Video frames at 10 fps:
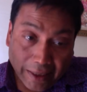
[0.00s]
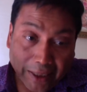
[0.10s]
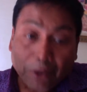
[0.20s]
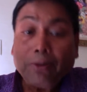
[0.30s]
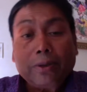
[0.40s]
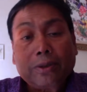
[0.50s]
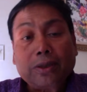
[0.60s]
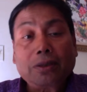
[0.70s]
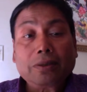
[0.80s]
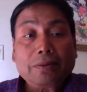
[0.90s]

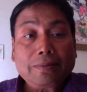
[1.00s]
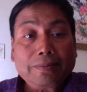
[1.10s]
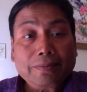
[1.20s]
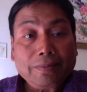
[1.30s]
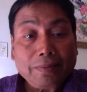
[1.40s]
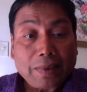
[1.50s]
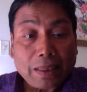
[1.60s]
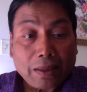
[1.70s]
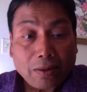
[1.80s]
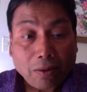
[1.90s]
youths
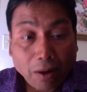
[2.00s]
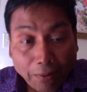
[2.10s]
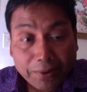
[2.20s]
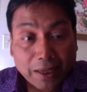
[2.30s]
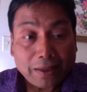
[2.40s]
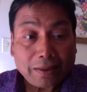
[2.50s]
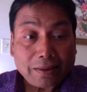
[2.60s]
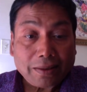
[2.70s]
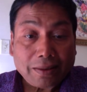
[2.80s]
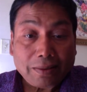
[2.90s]
often
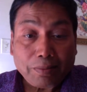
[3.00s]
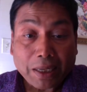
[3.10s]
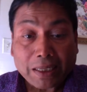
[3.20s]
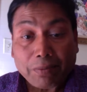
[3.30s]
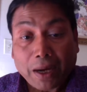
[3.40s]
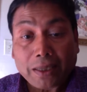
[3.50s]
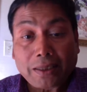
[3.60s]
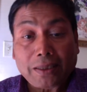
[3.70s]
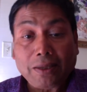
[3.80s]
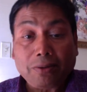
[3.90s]
victimized
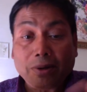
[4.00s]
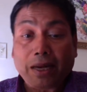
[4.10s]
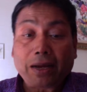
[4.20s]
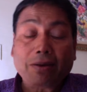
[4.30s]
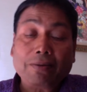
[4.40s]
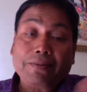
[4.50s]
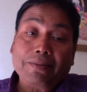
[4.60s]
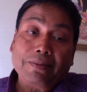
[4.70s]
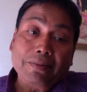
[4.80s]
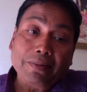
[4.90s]
due to lack of
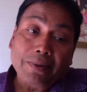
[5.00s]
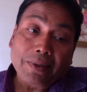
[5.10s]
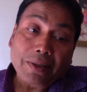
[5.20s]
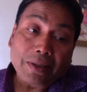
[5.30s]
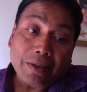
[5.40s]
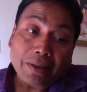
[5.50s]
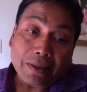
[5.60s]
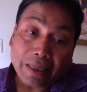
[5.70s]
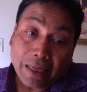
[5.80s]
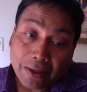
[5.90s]

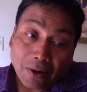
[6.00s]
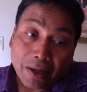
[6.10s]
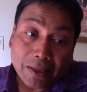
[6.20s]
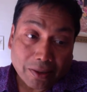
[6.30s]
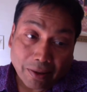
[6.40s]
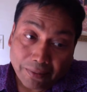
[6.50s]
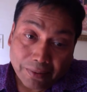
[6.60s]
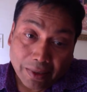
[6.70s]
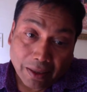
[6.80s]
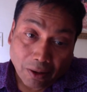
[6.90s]
their knowledge of
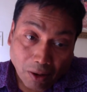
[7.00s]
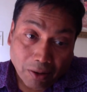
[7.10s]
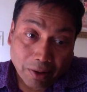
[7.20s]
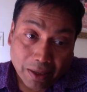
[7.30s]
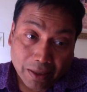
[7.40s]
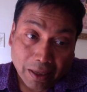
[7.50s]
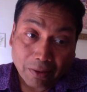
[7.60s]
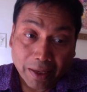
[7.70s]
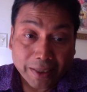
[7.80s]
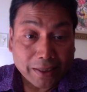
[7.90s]
the law and
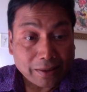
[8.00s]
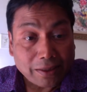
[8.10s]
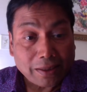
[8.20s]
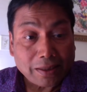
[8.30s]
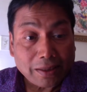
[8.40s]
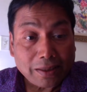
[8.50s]
regulations,